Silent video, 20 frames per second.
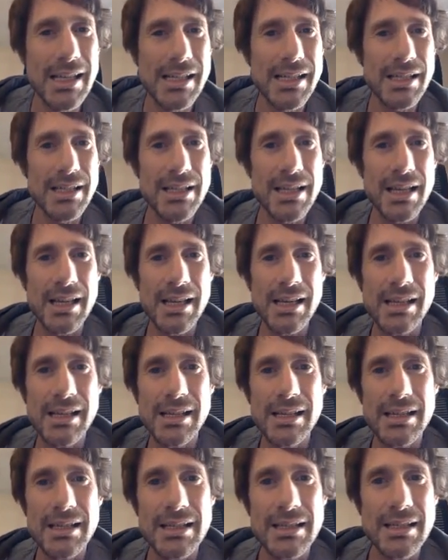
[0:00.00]
And
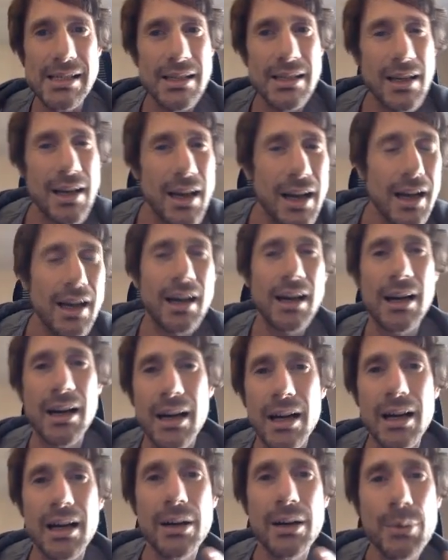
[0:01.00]

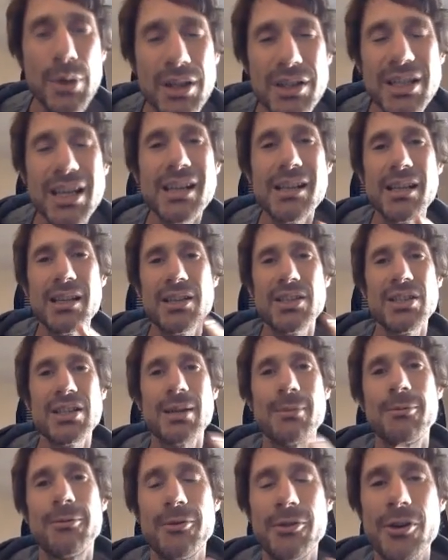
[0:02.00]
I want to take that a
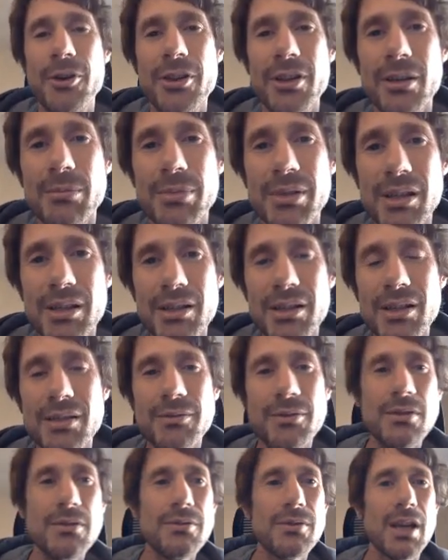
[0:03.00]
step further, because
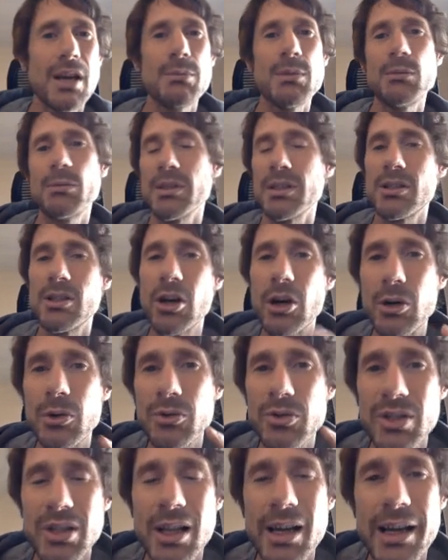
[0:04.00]
if you come up with
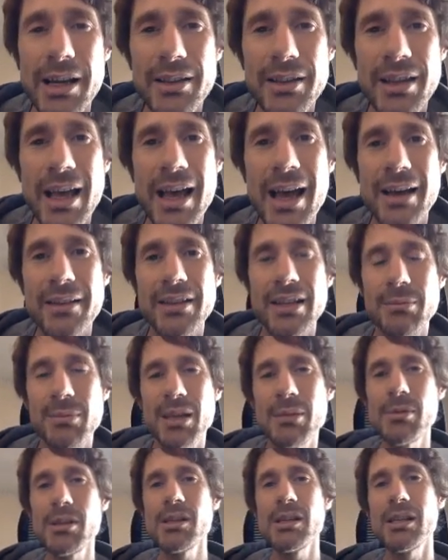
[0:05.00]
goals like that, then
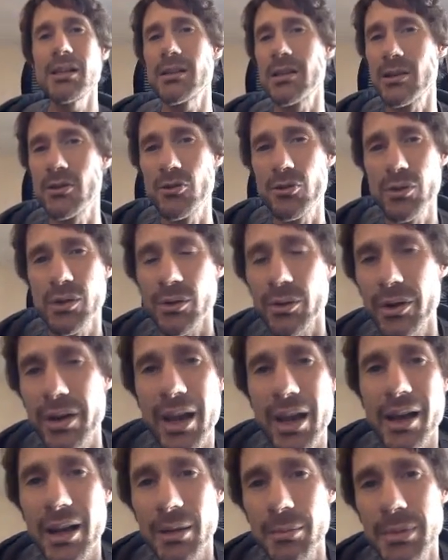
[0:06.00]
maybe you need to drill
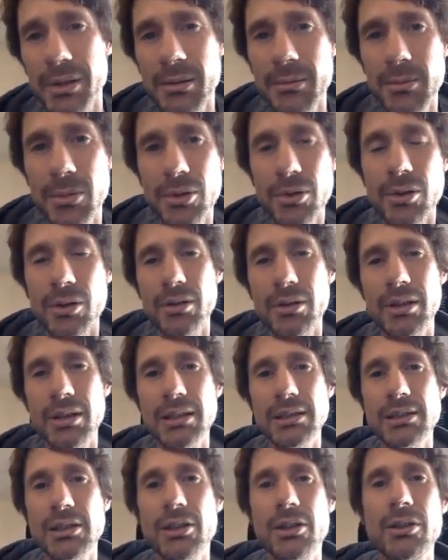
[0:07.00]
down a bit more
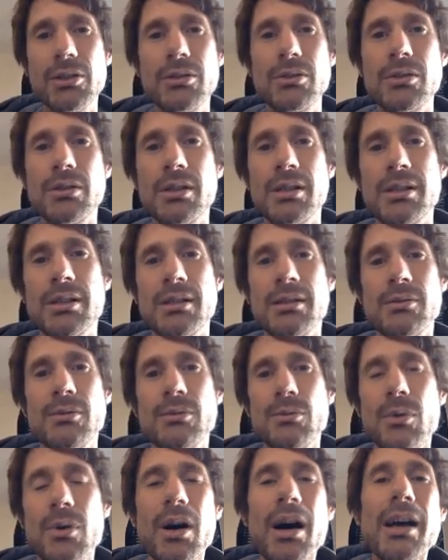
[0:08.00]
and go,
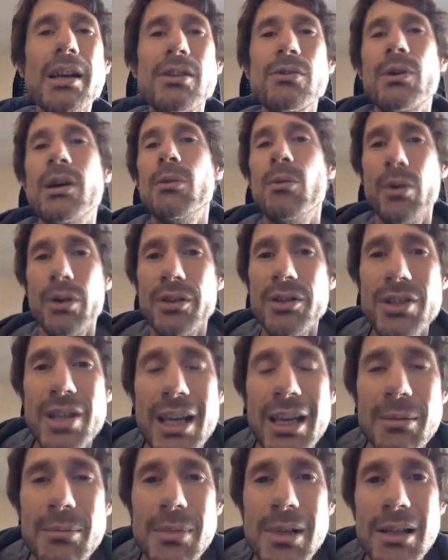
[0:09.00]
why do I want
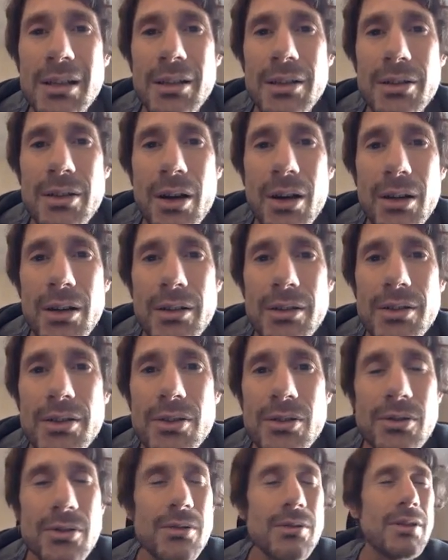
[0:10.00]
$10 million?
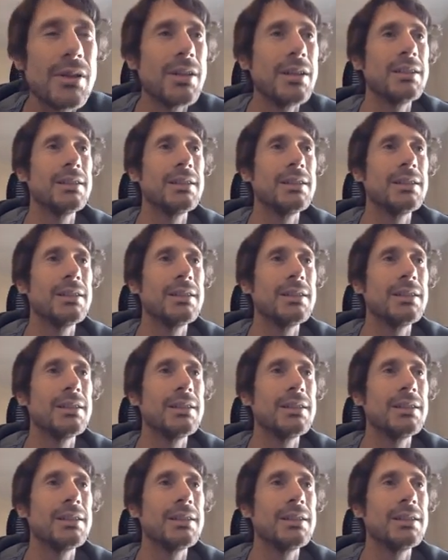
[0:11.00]
Or